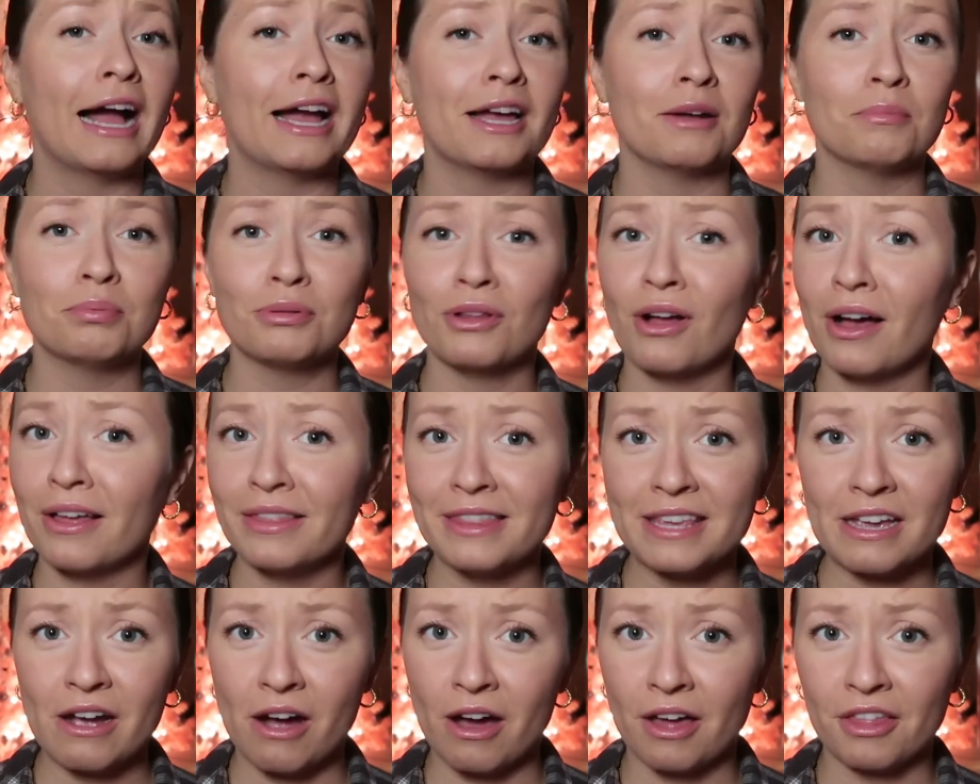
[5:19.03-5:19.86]
I
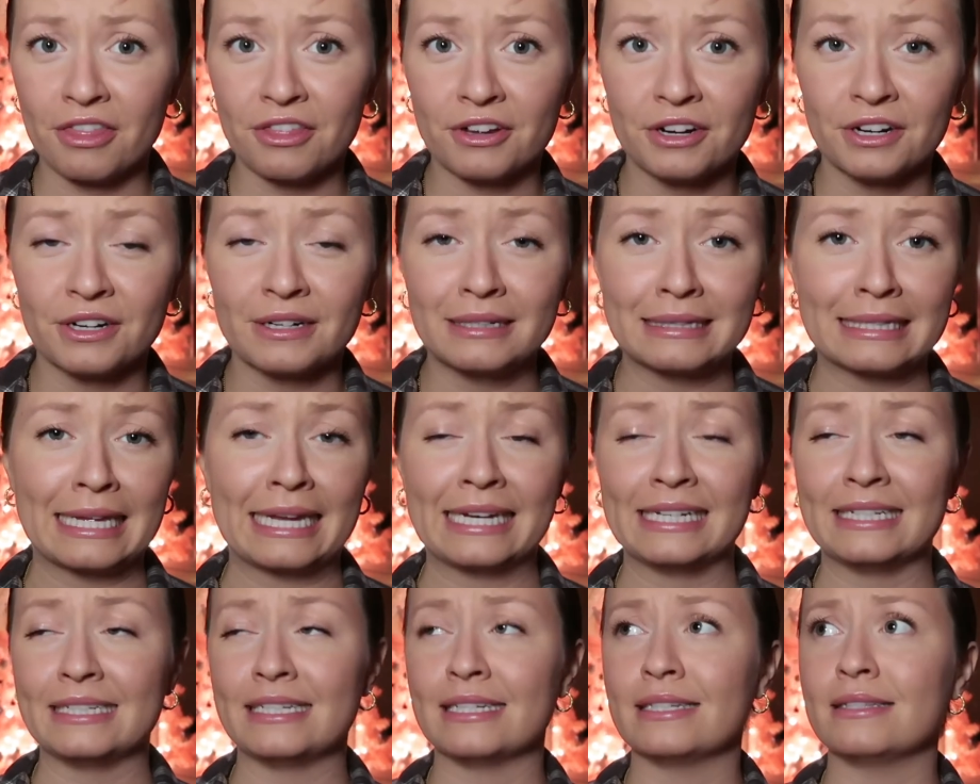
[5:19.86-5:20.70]
applaud the author.
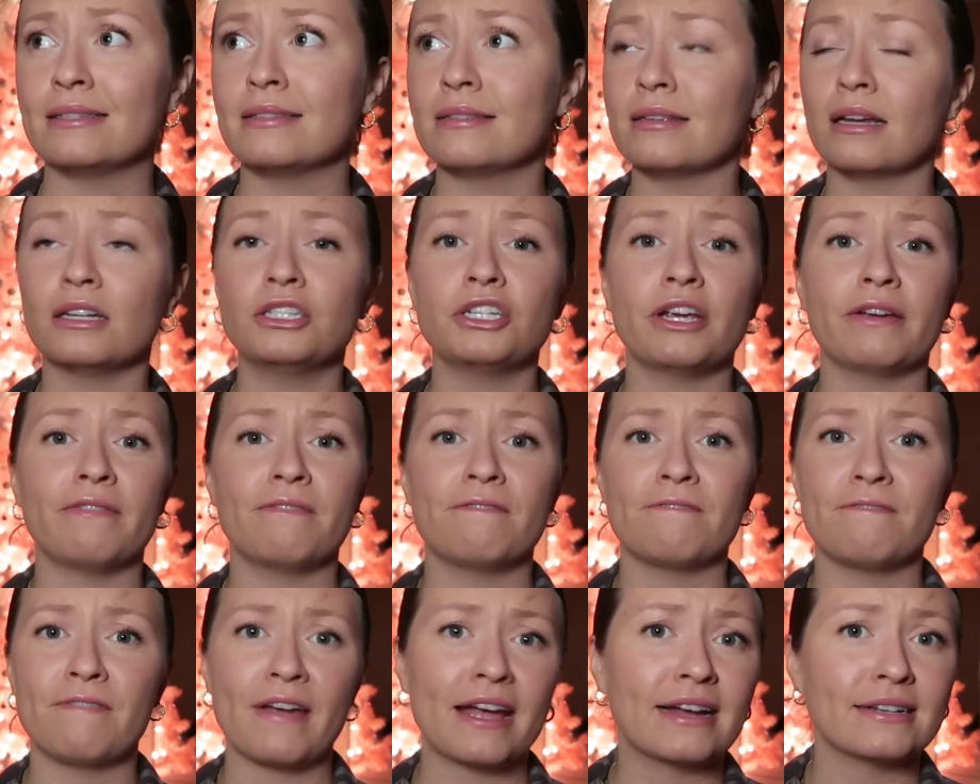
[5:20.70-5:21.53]
Glennon did such a
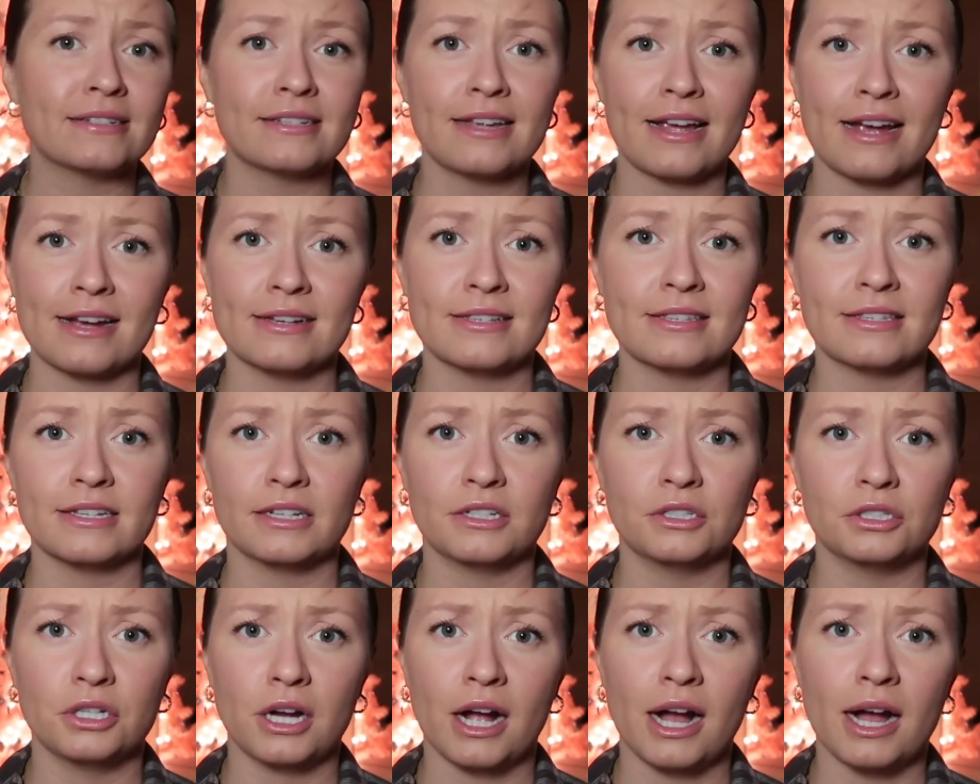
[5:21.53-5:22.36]

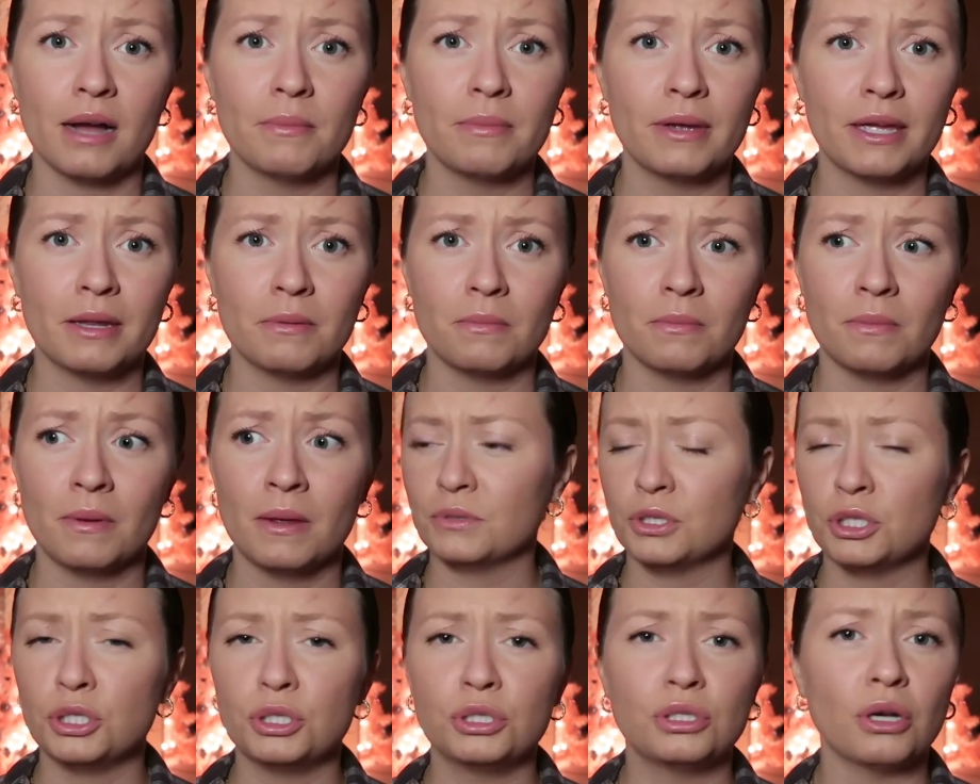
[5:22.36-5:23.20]
fantastic job in
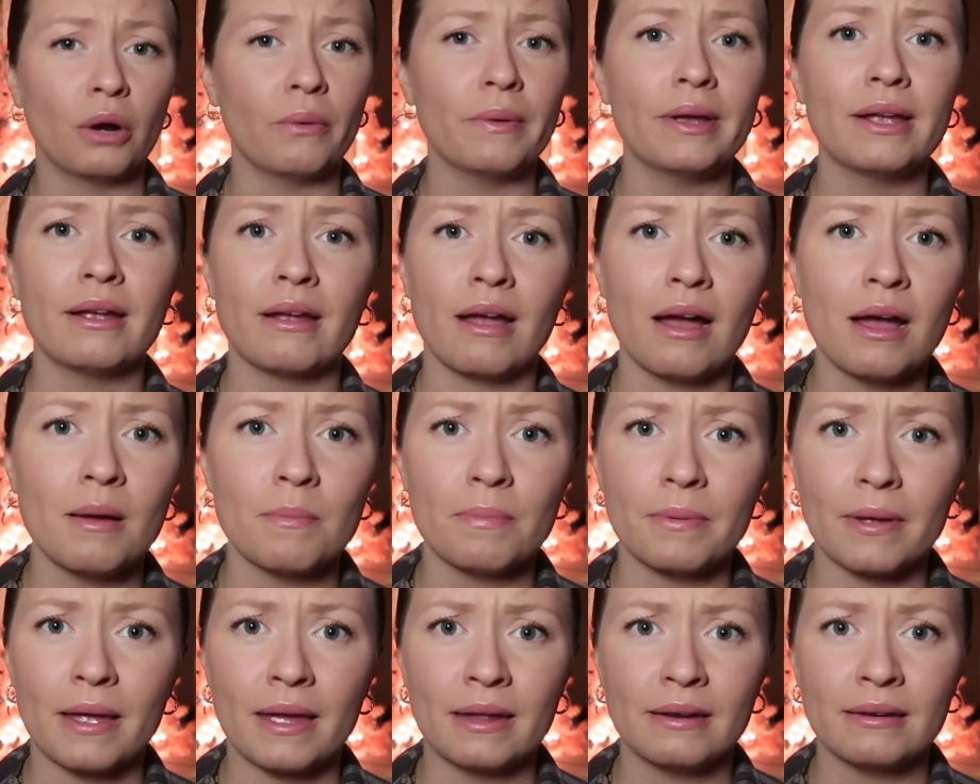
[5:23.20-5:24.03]
showing
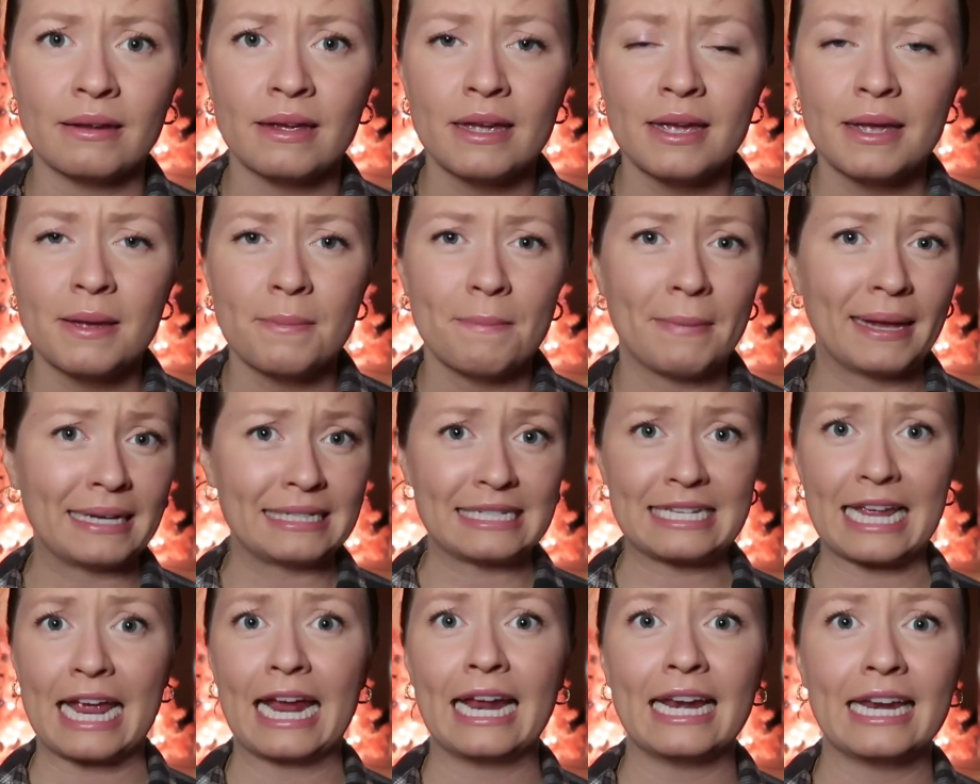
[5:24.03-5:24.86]
up and
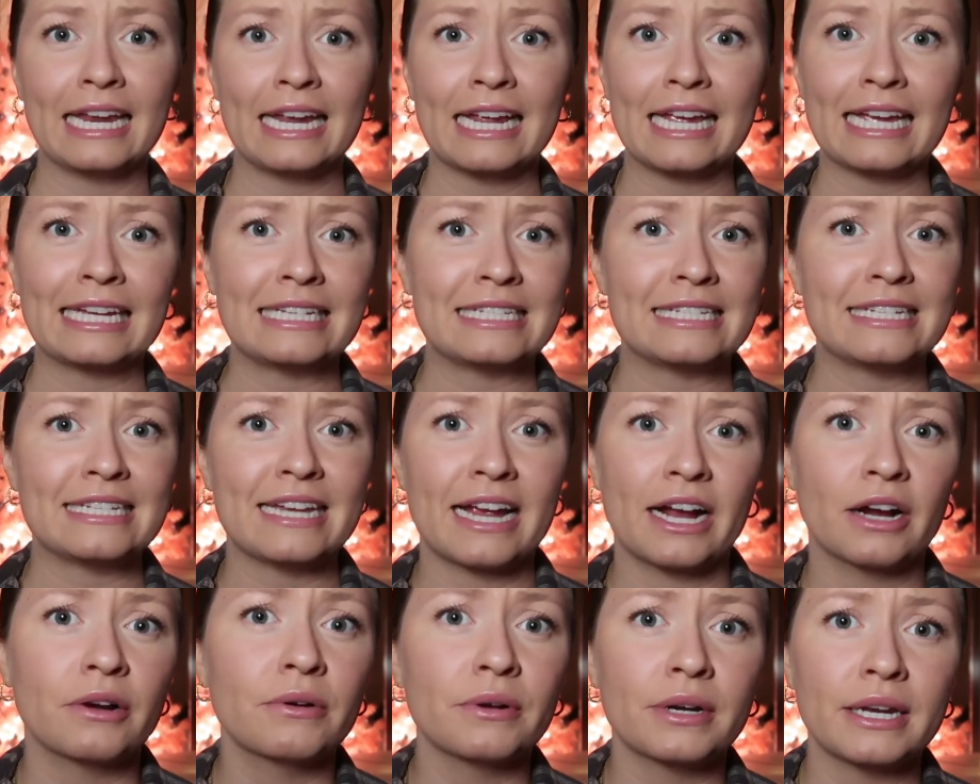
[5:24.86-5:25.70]
maintaining
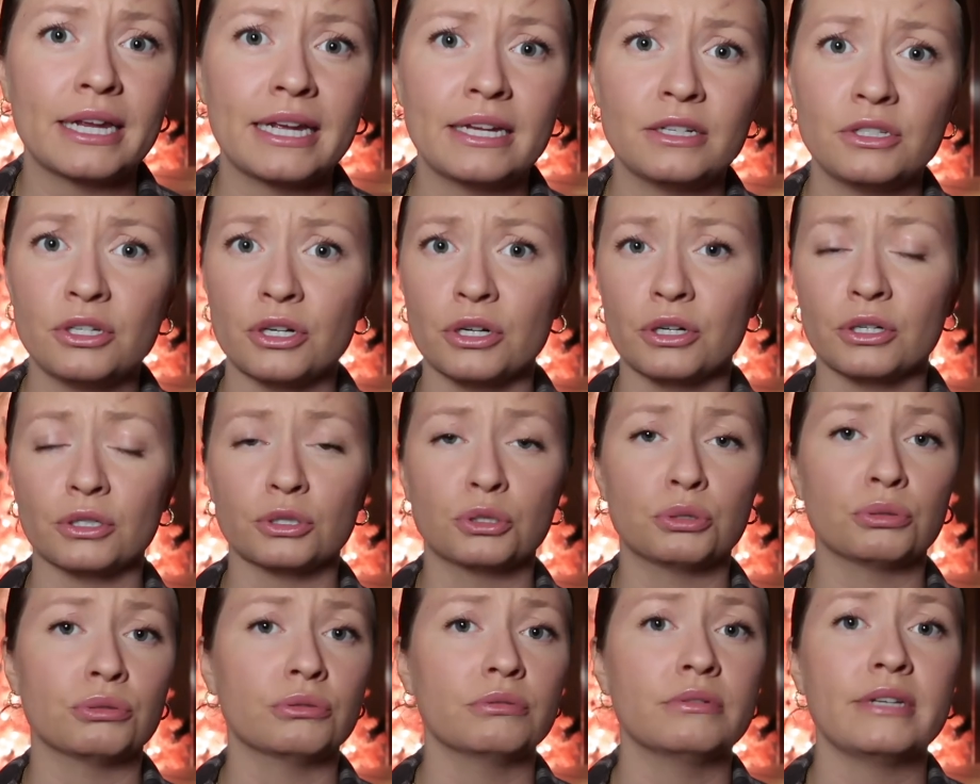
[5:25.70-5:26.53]
integrity to her
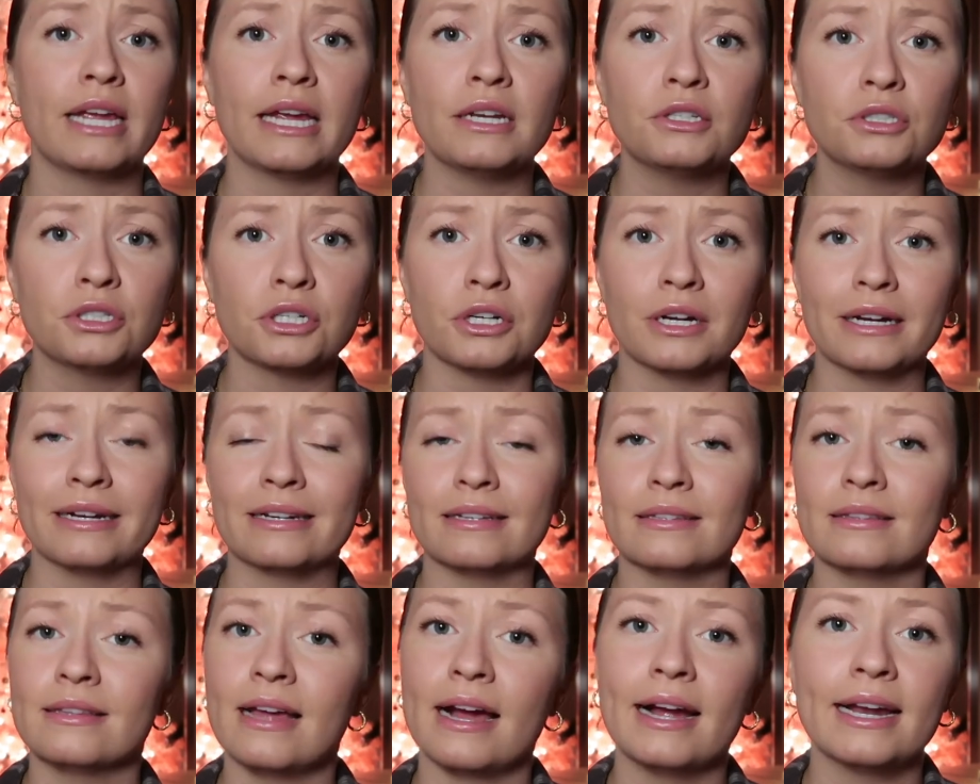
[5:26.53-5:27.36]
true nature and
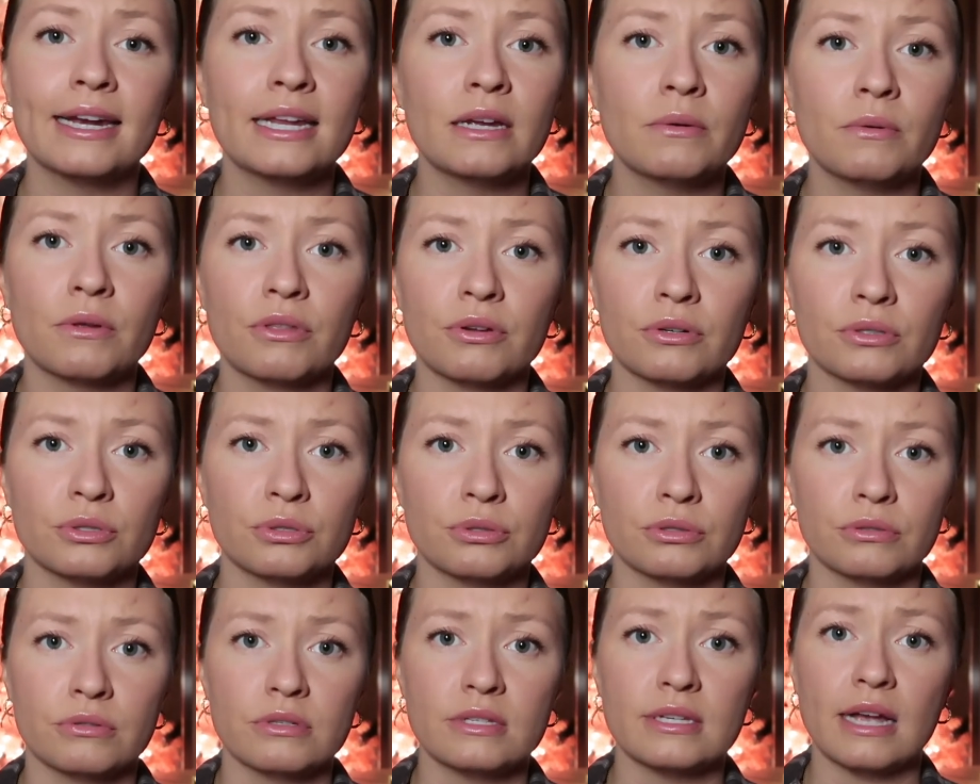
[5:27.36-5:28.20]
aligning with her
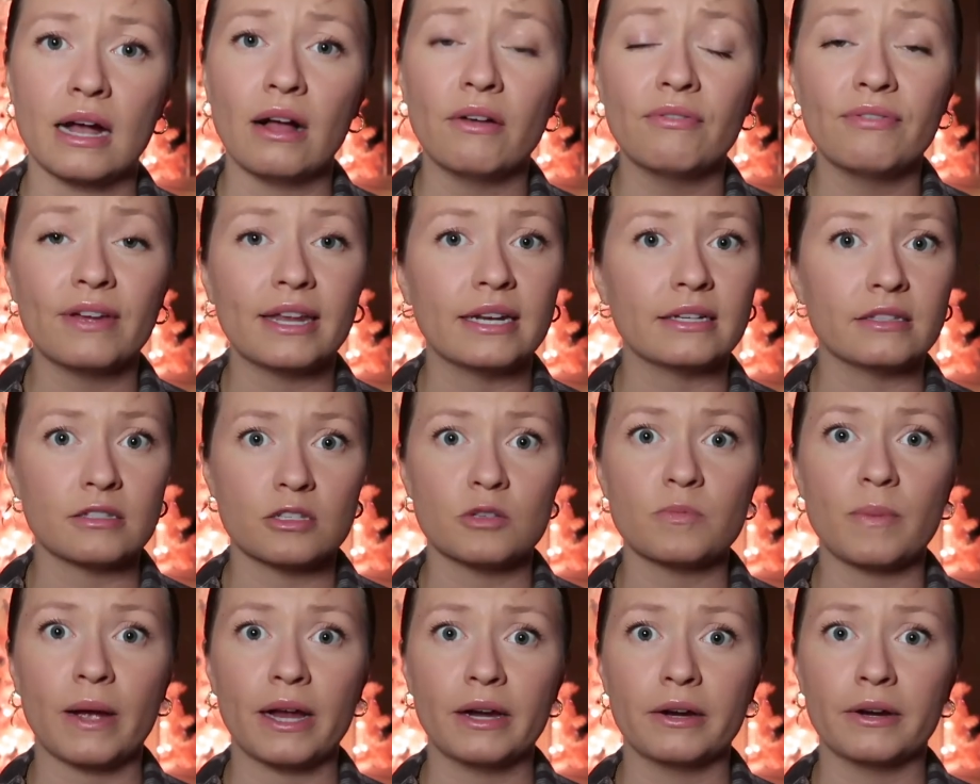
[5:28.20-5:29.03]
true self and
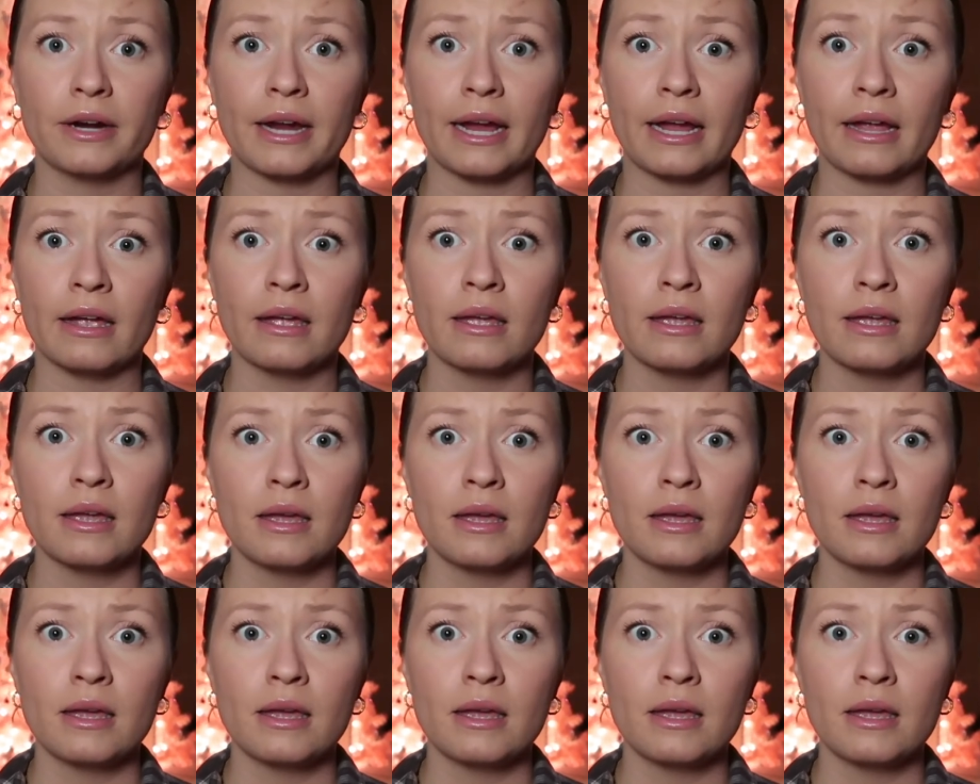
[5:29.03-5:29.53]
inspiring